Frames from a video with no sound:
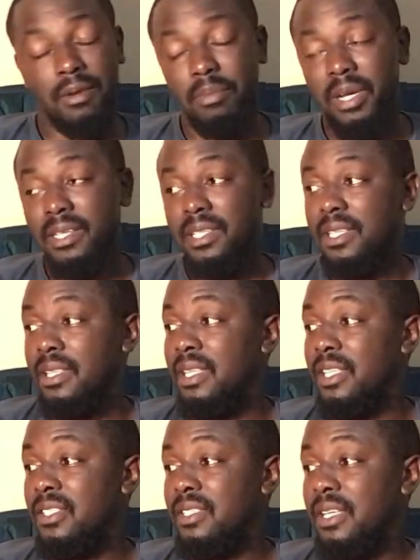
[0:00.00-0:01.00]
But
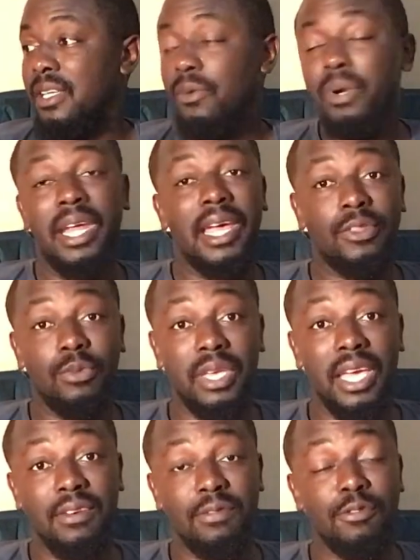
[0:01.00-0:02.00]
that's what I had to
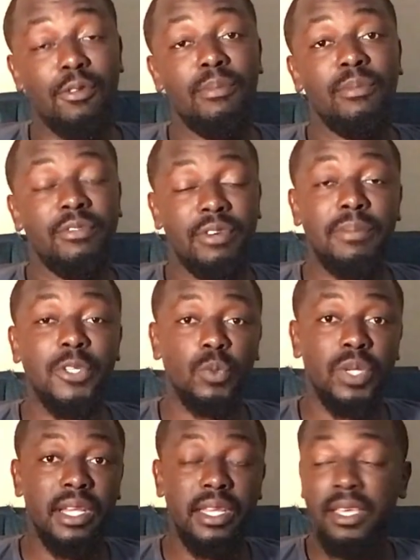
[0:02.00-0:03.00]
get from Farmers
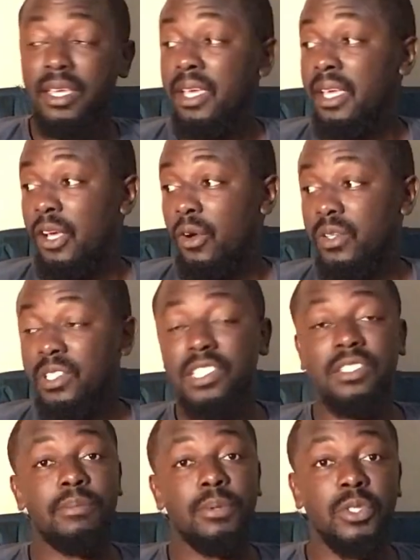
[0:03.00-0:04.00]
Weekly on
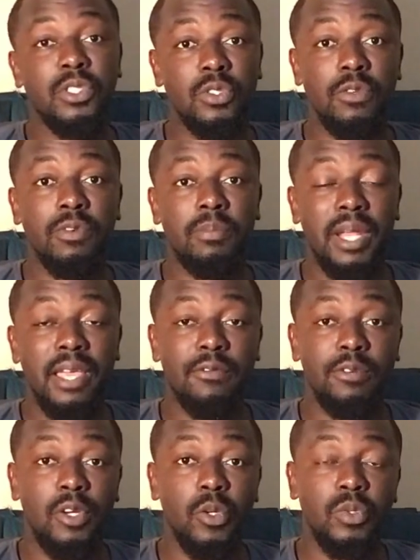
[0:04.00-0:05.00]
just the process of applying
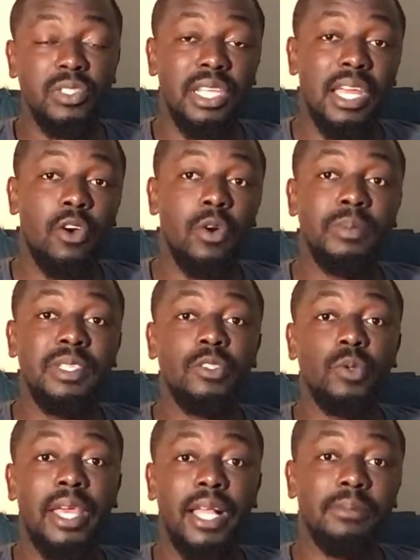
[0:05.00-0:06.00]
for loans. And I hope this
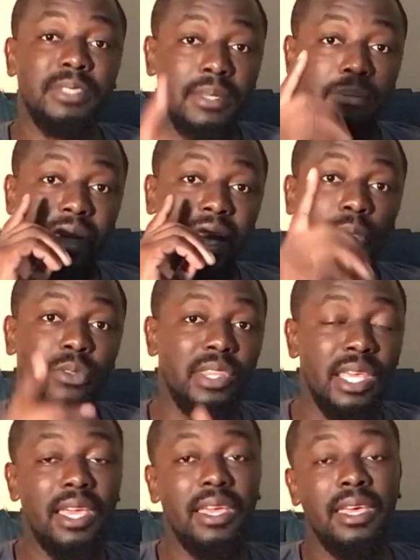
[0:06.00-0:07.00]
will help somebody out
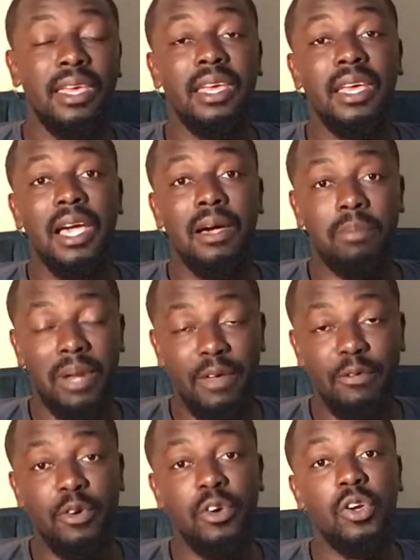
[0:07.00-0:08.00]
there apply
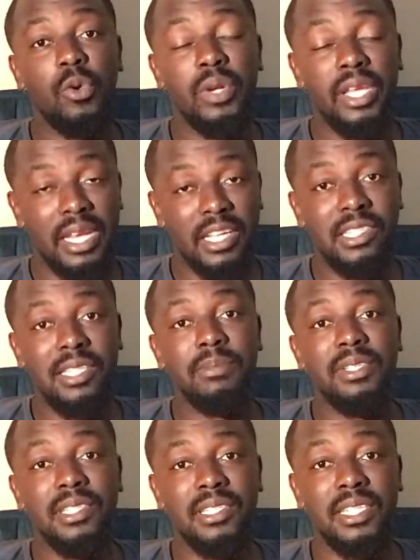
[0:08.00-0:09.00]
for a loan and actually be
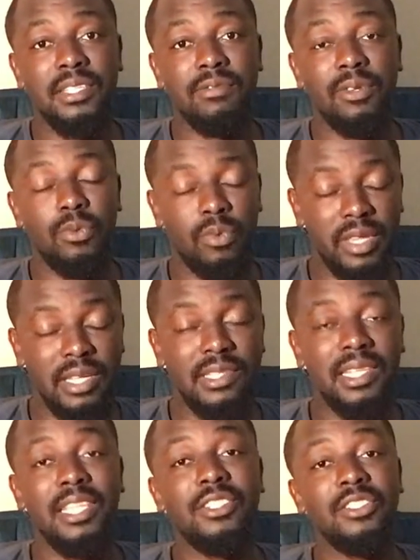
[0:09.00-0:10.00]
successful. With that
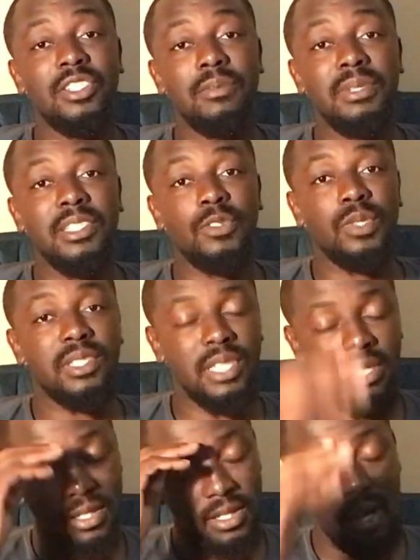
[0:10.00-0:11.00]
said, ladies and gentlemen, I just want to
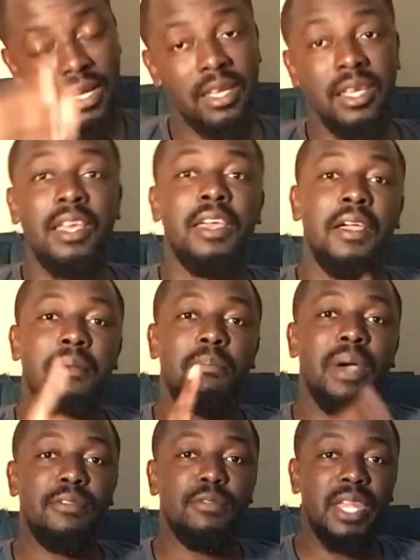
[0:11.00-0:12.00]
say
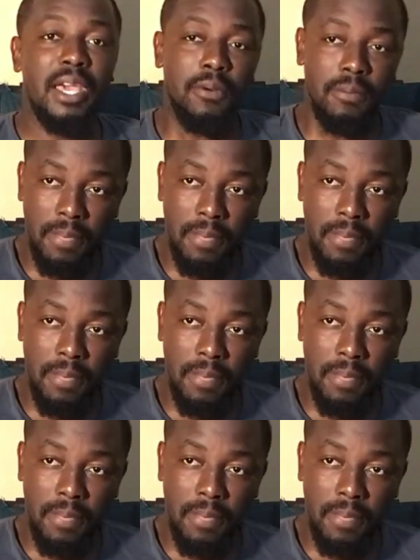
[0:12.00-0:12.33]
bye for now.